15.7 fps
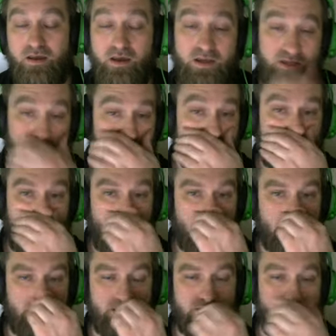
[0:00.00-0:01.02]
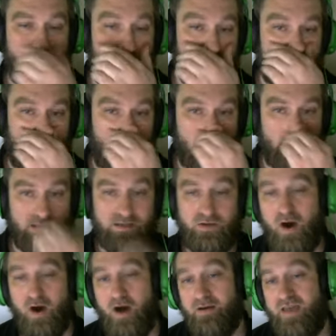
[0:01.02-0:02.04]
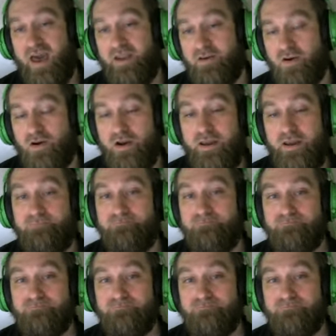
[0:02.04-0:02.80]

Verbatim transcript: Swing ten, swing ten into uh, Katakuri.